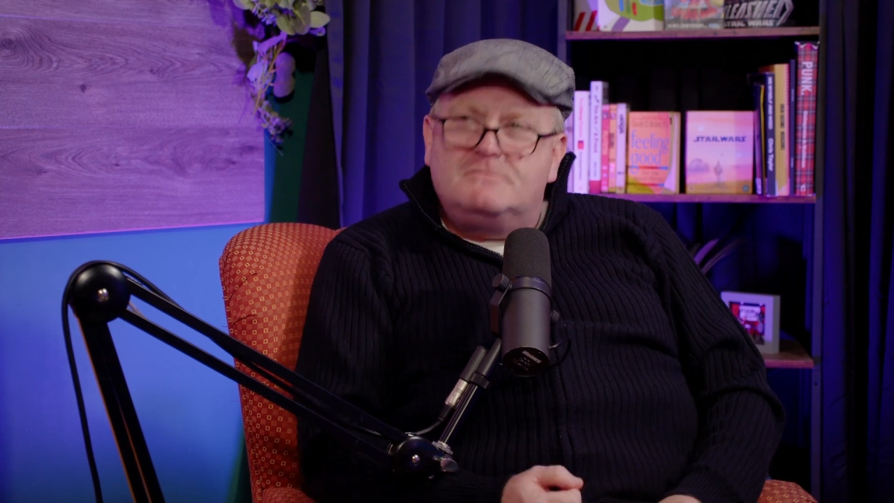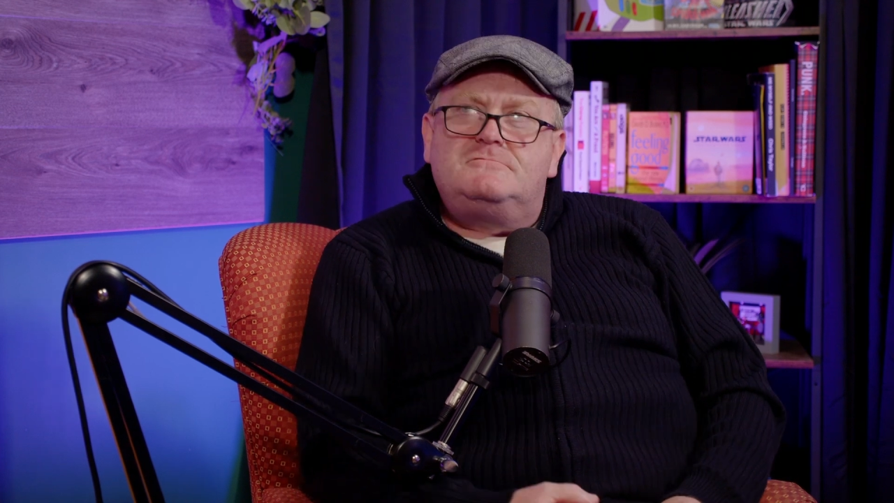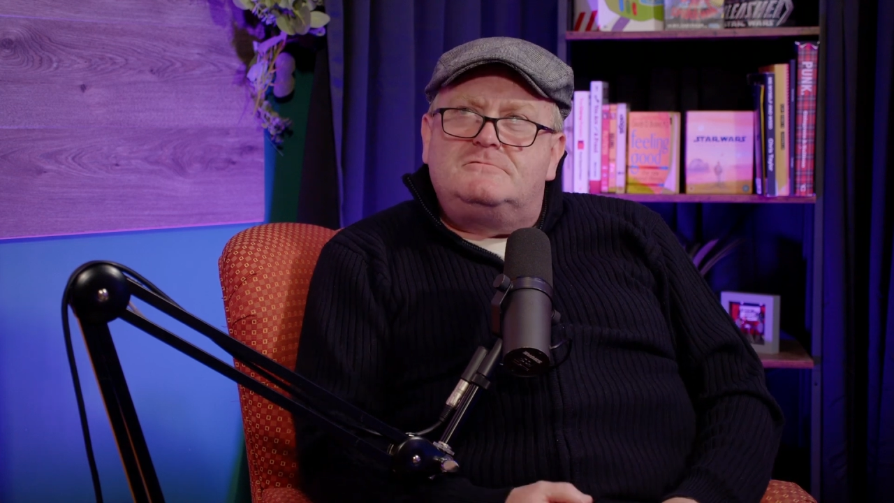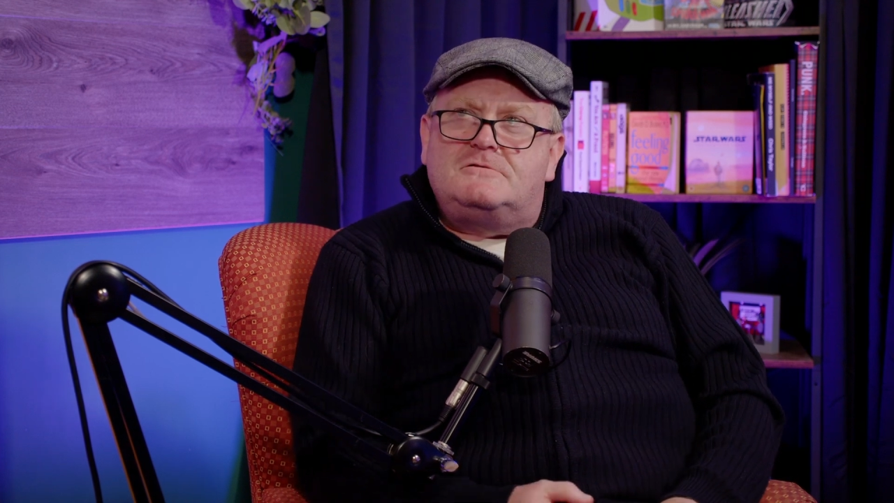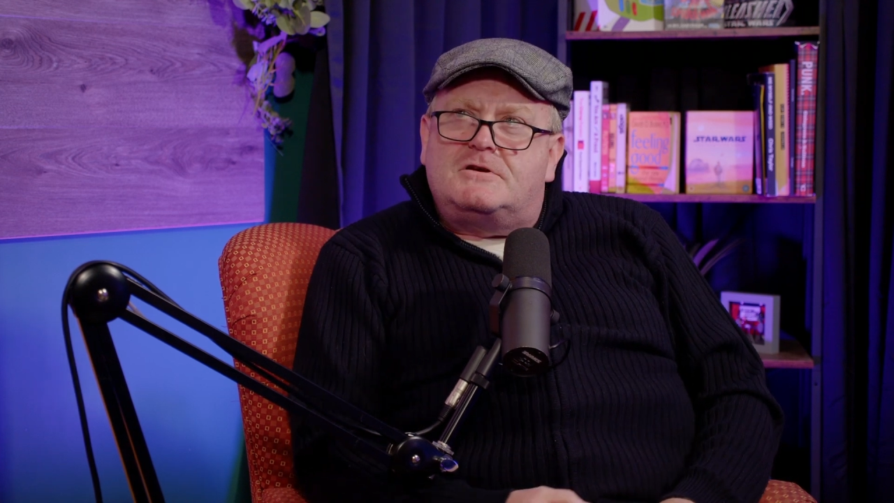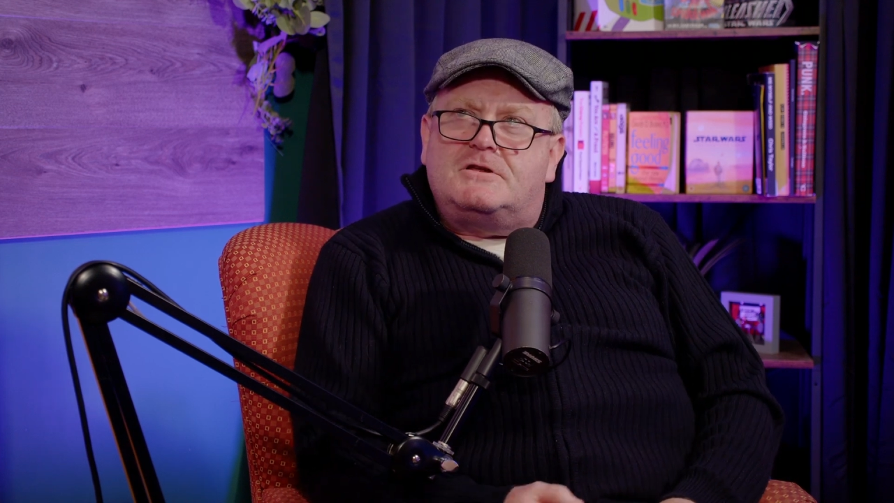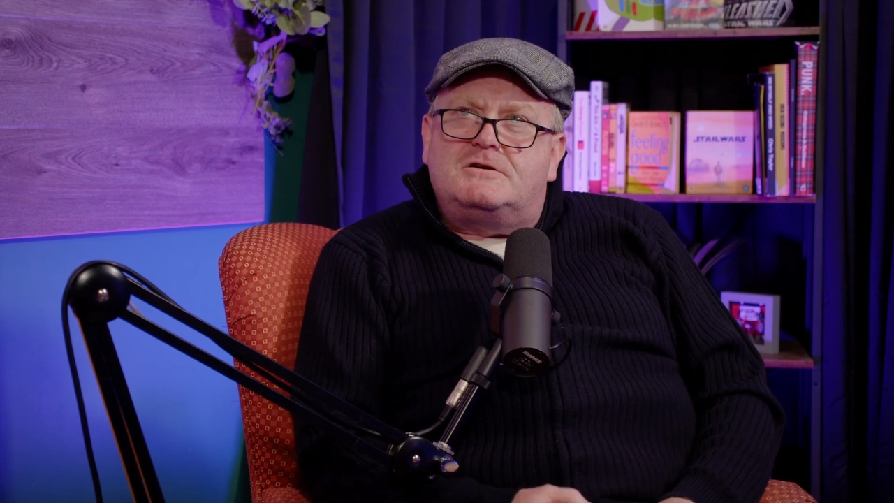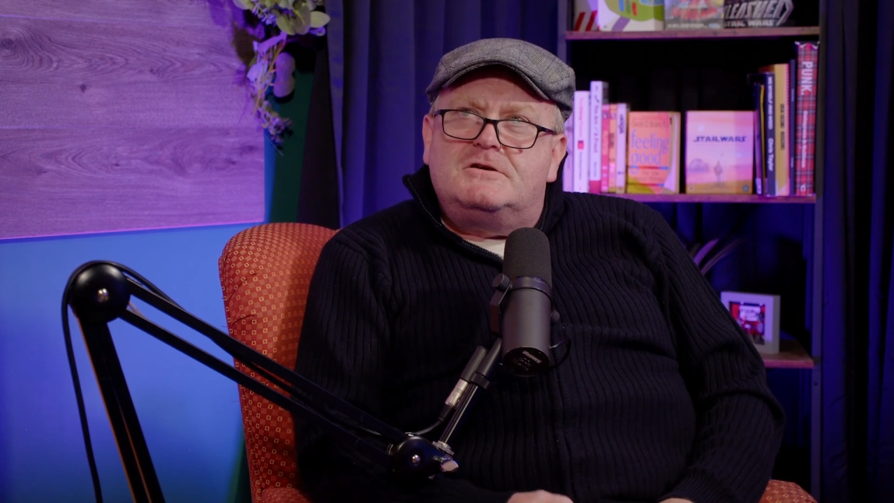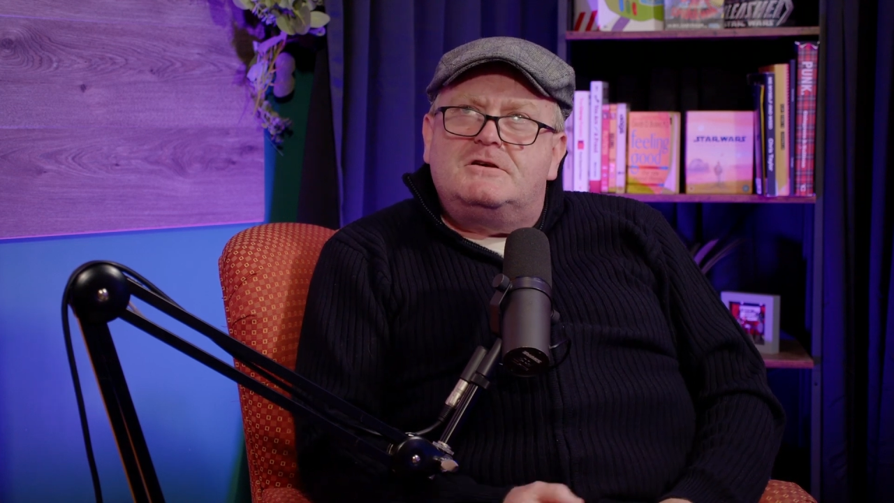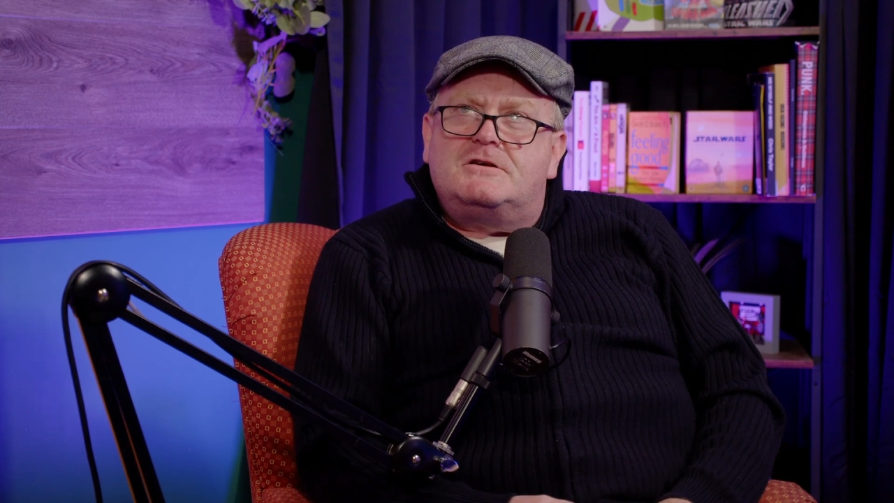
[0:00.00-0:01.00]
Oh, look at
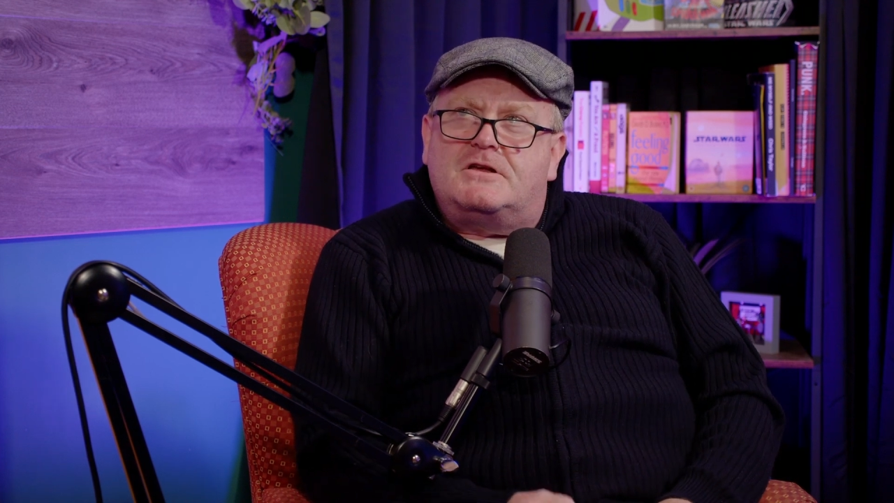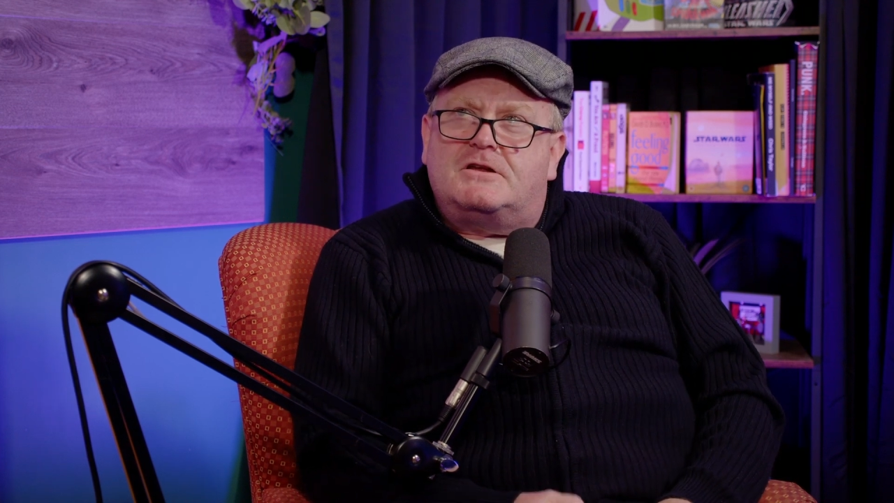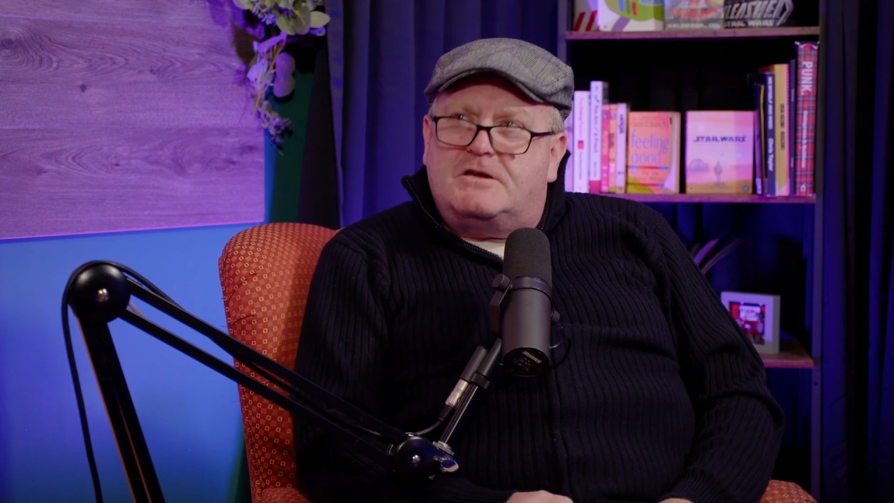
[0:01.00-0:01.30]
that. That's an